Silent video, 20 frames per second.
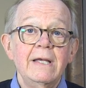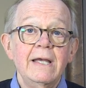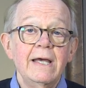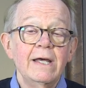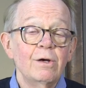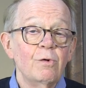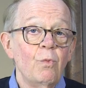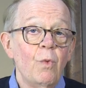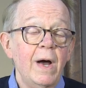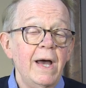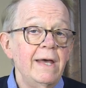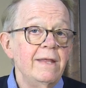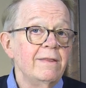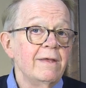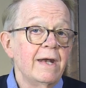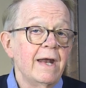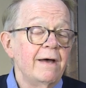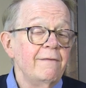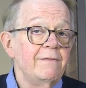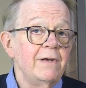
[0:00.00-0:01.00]
in a way
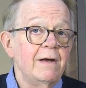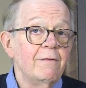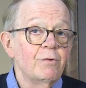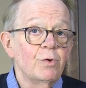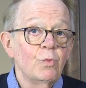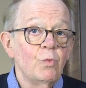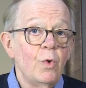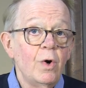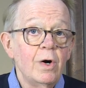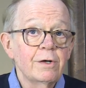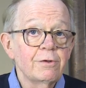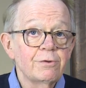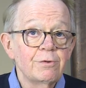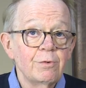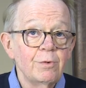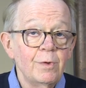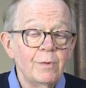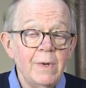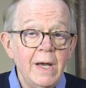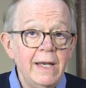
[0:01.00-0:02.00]
that I've never walked
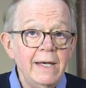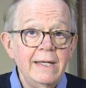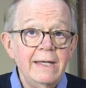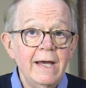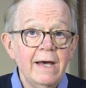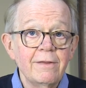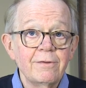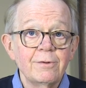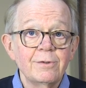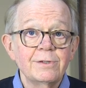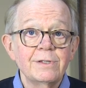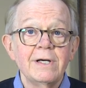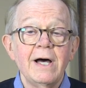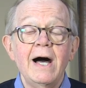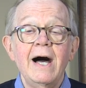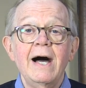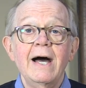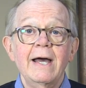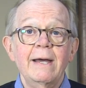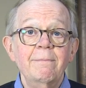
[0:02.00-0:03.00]
through any other
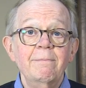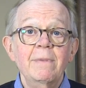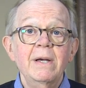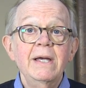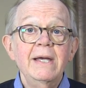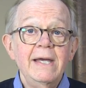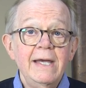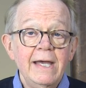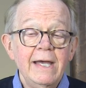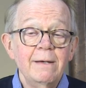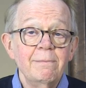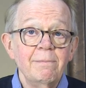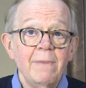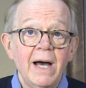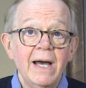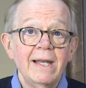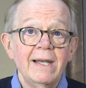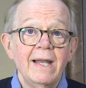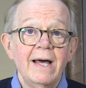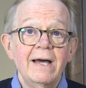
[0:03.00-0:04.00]
time in
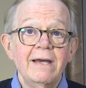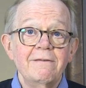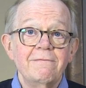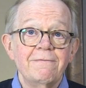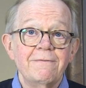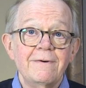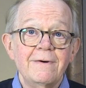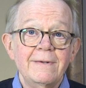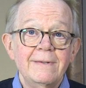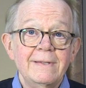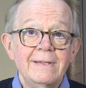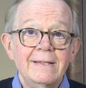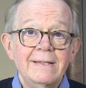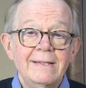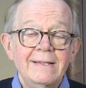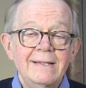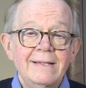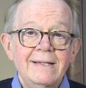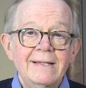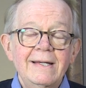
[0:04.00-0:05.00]
my life.
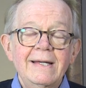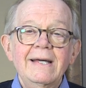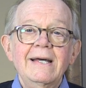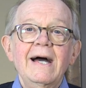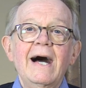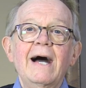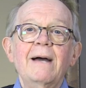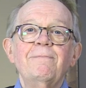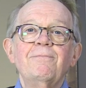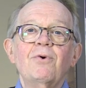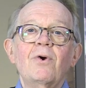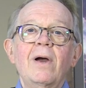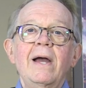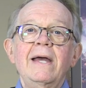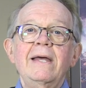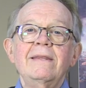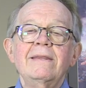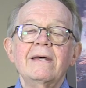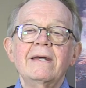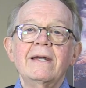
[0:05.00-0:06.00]
I
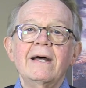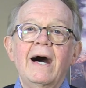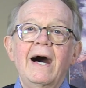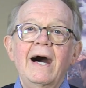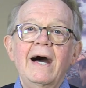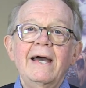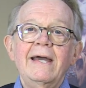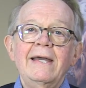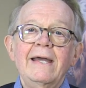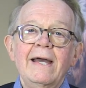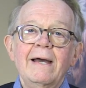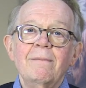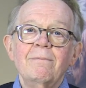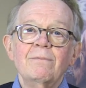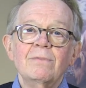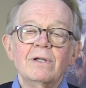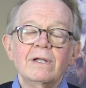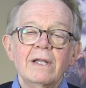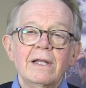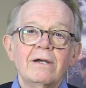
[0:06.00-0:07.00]
pray that I
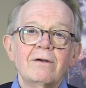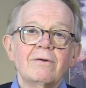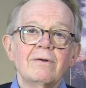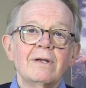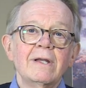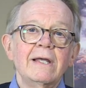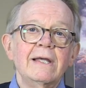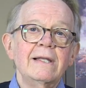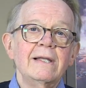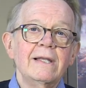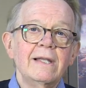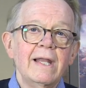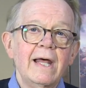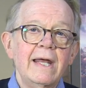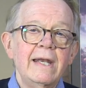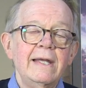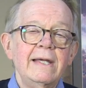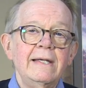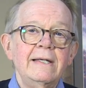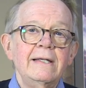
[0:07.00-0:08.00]
am literally
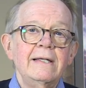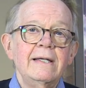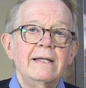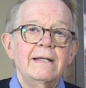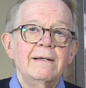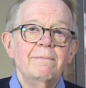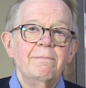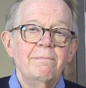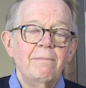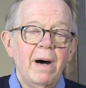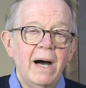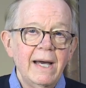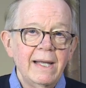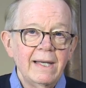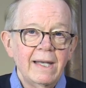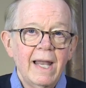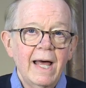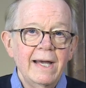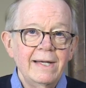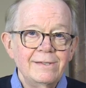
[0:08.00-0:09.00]
letting my
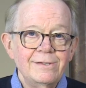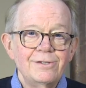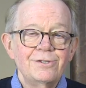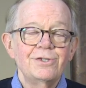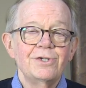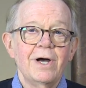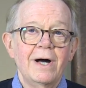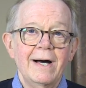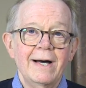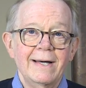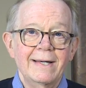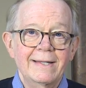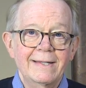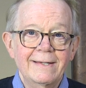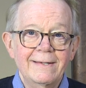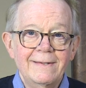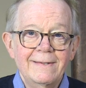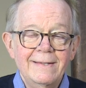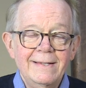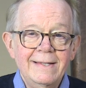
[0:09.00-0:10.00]
light
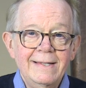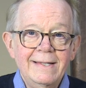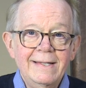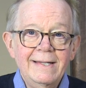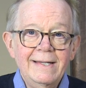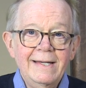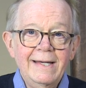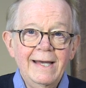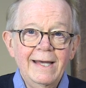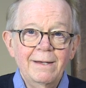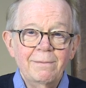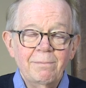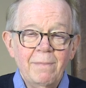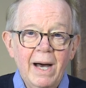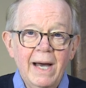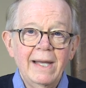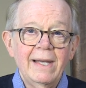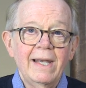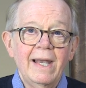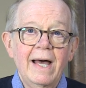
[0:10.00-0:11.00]
shine, and
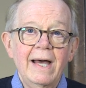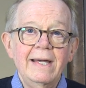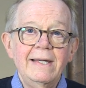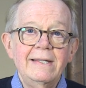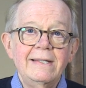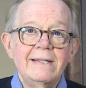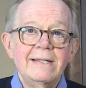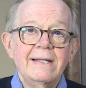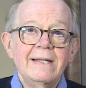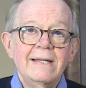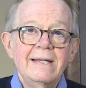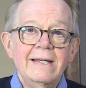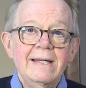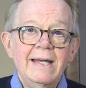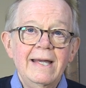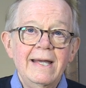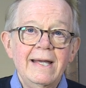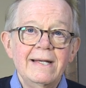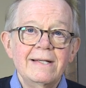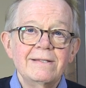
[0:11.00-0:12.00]
my light
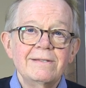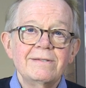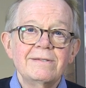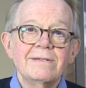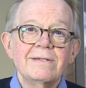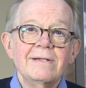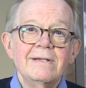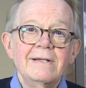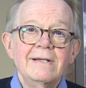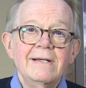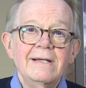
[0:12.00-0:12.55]
is